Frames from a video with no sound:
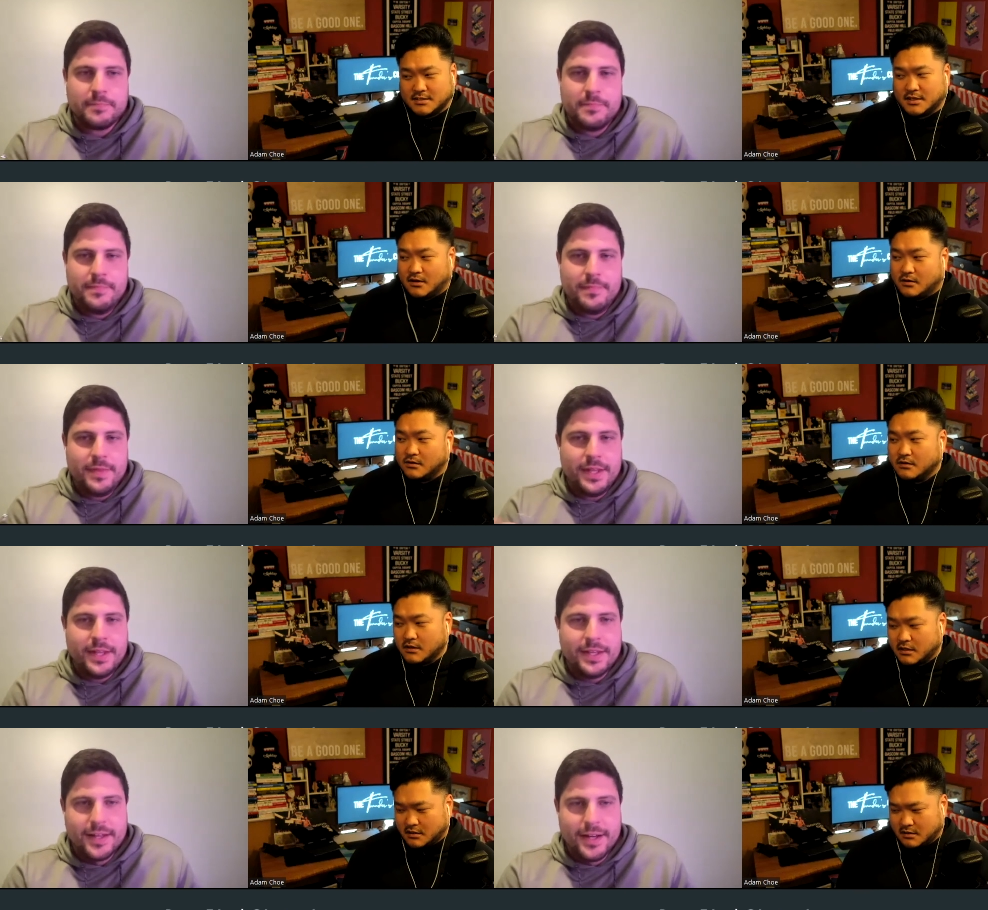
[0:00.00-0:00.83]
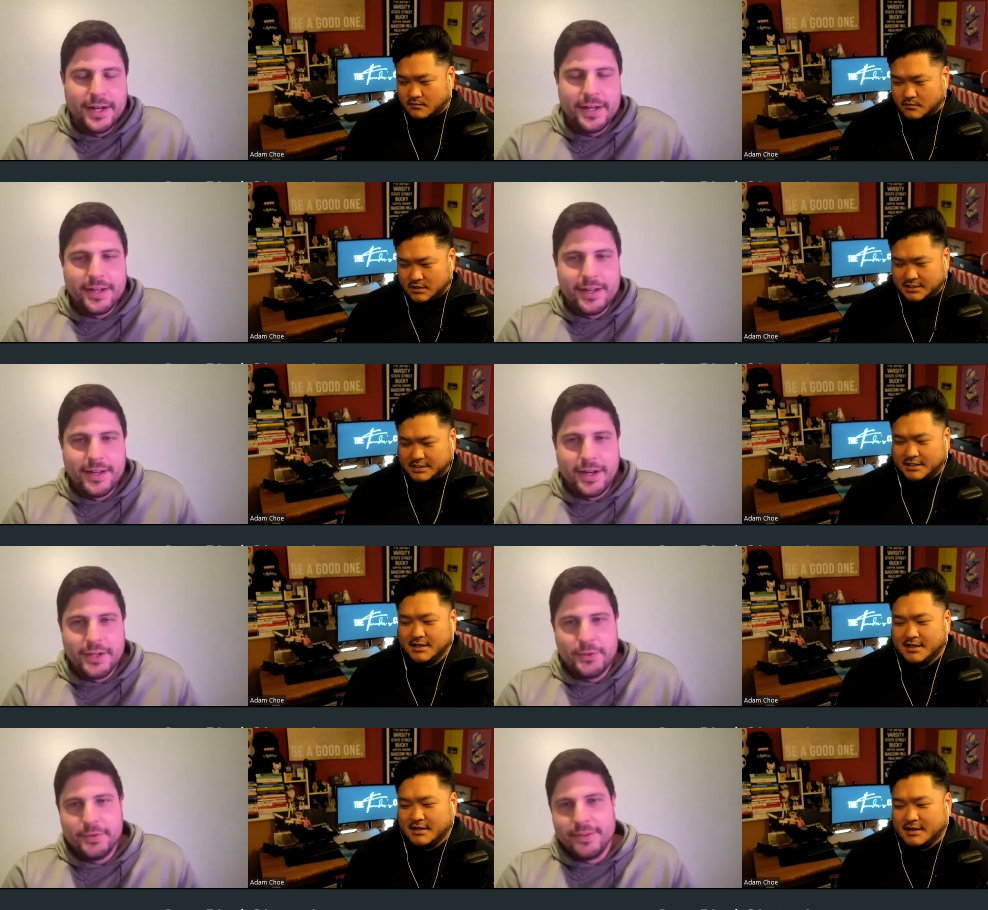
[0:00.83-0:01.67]
Speaker 1: So um, it's a
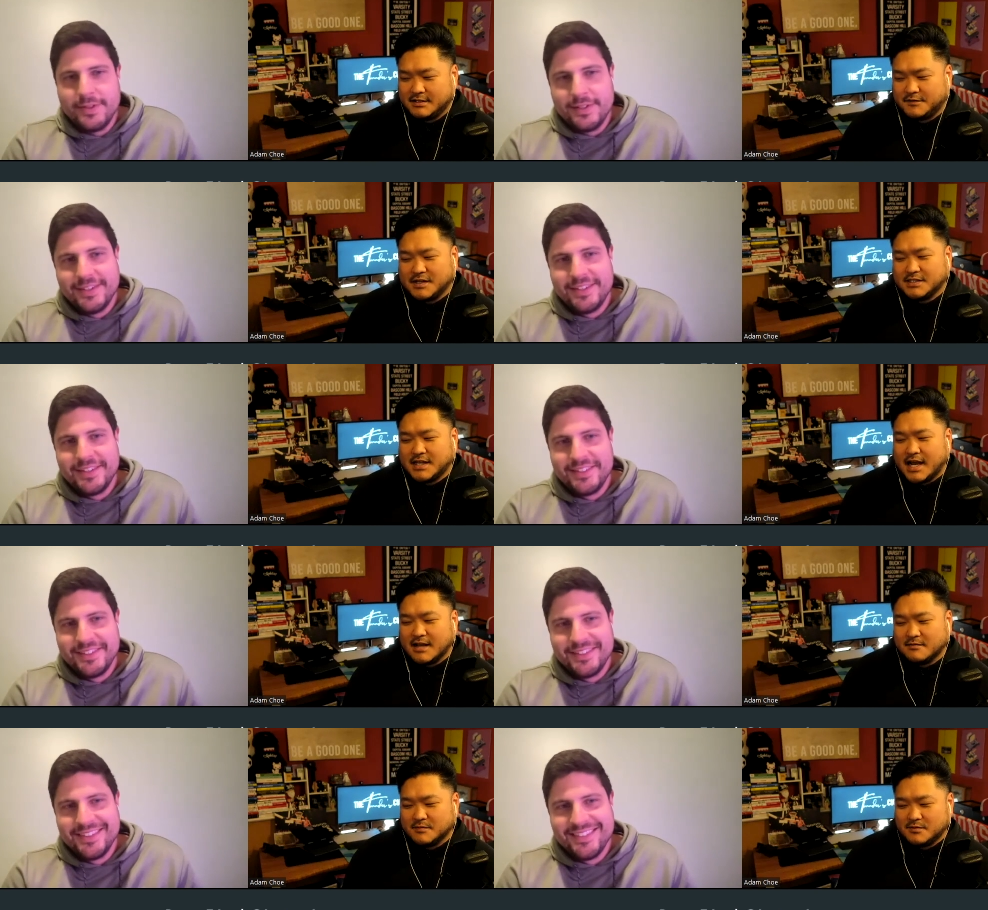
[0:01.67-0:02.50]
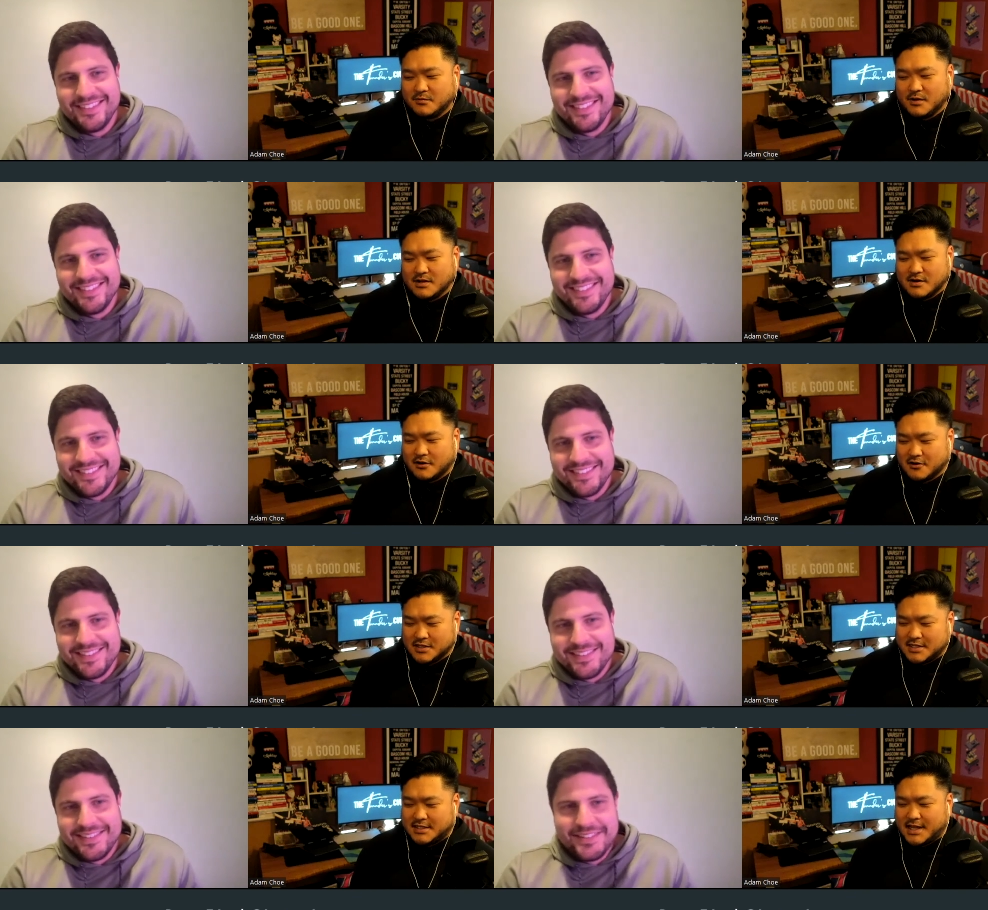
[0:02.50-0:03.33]
it's fun times when you're
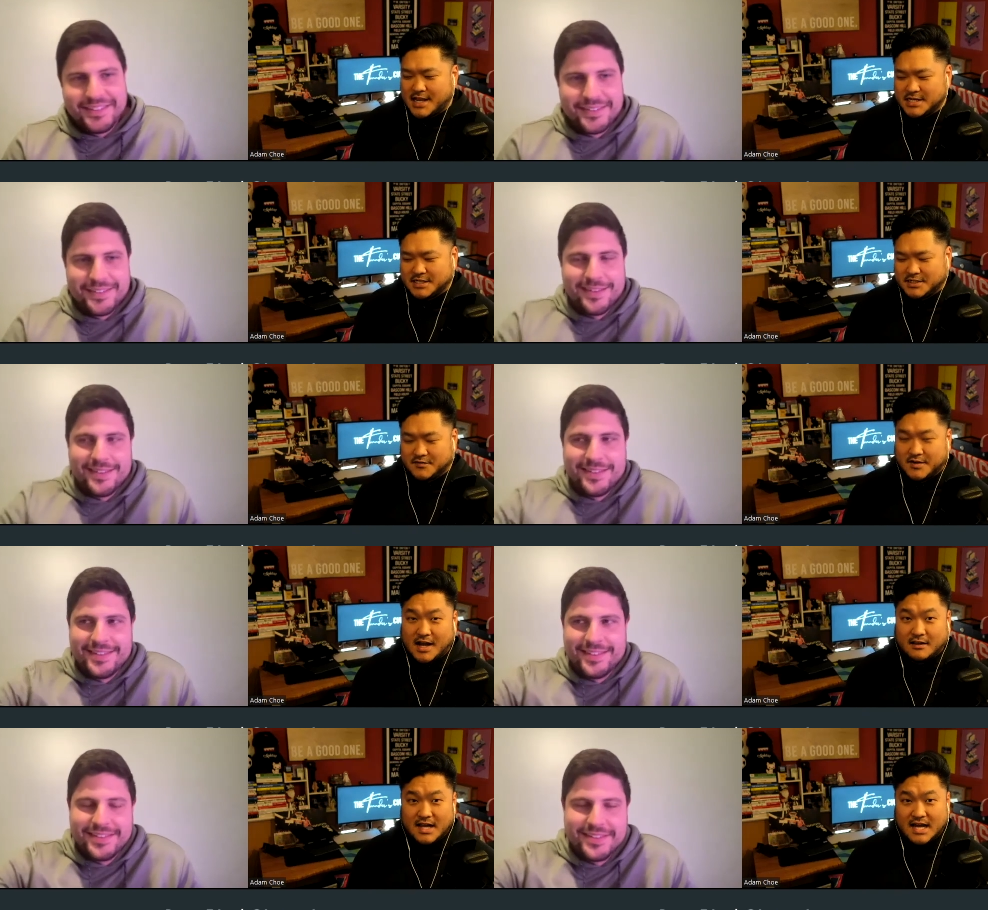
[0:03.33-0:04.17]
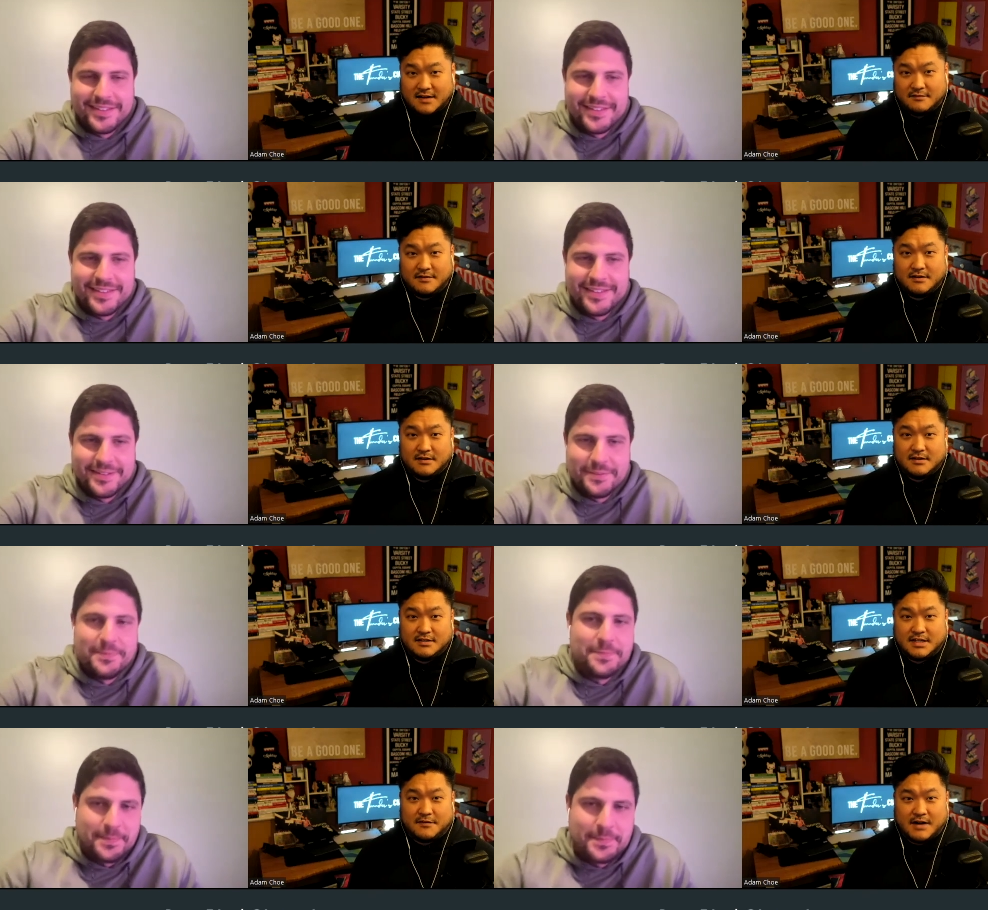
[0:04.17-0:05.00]
early stage and you've got a lot of
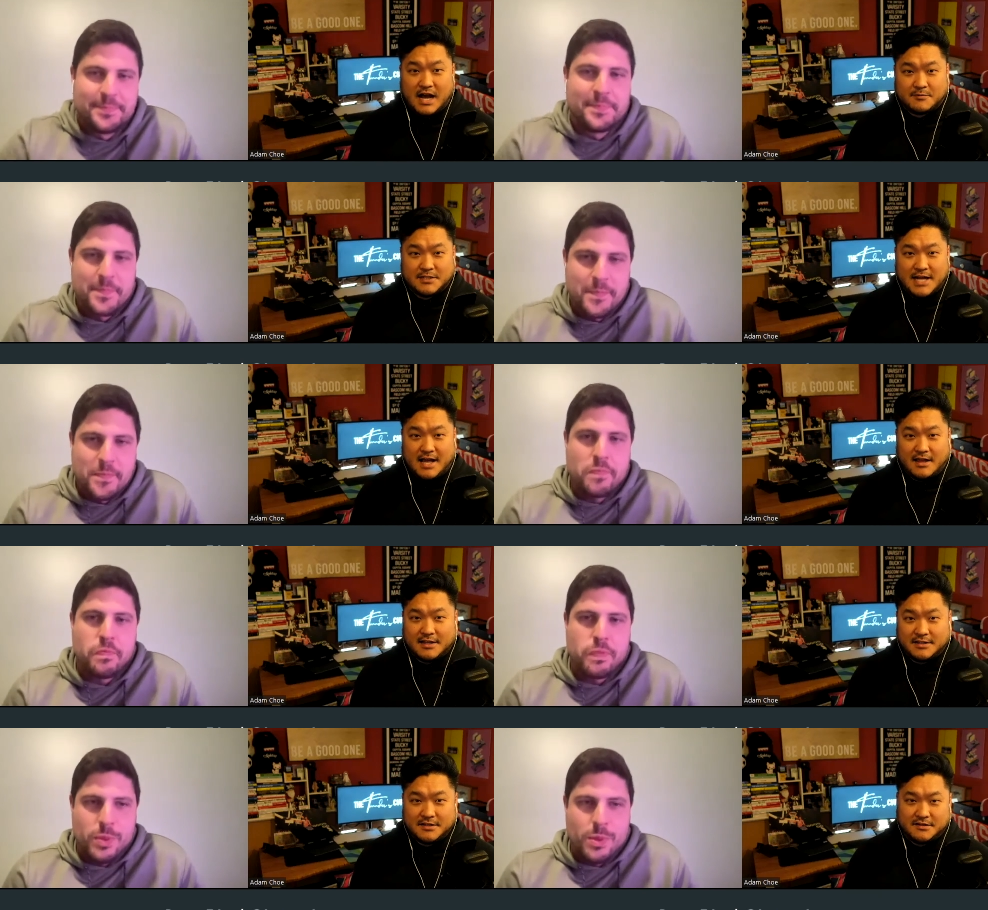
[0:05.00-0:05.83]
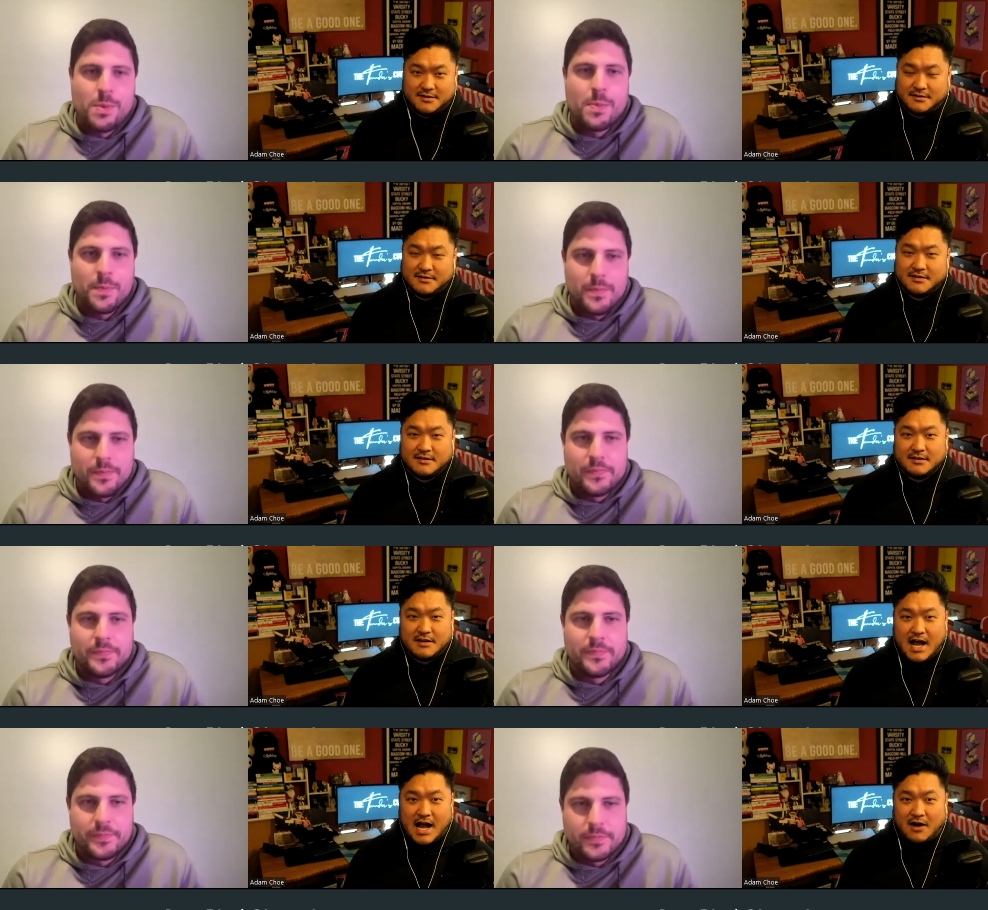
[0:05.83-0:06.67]
different optionality to
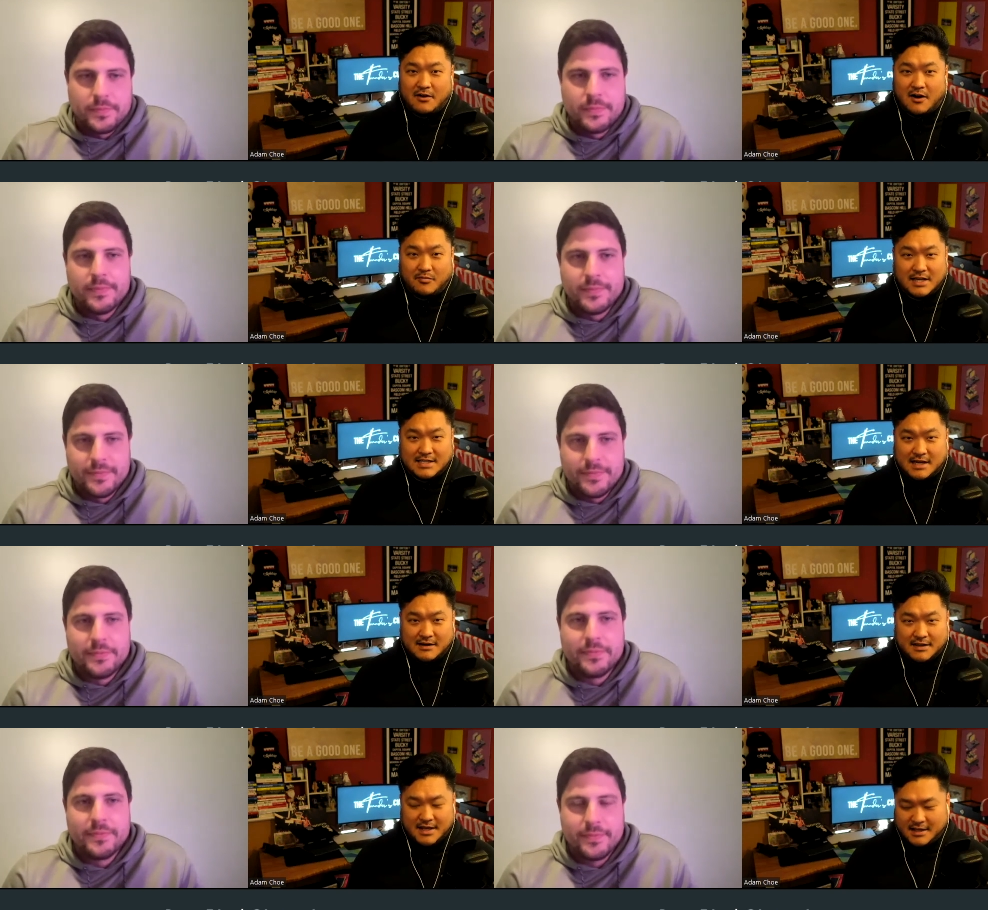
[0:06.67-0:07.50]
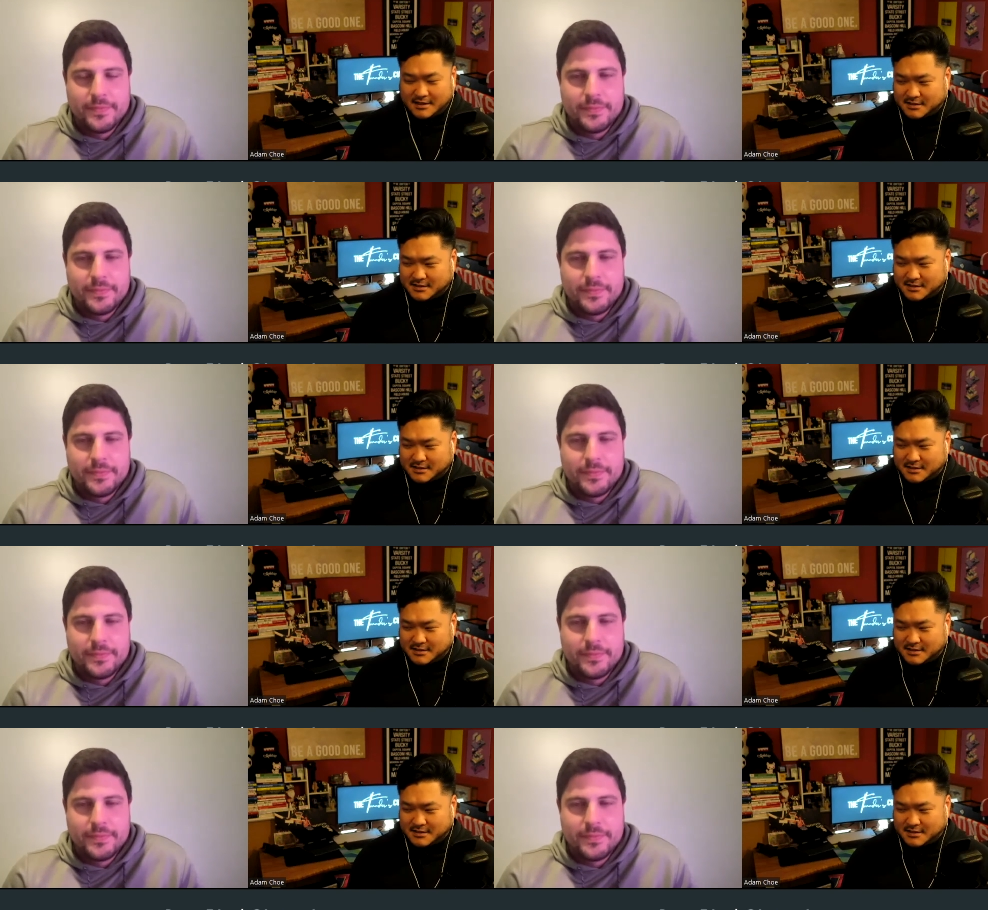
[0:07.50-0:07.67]
how it all plays out in the end.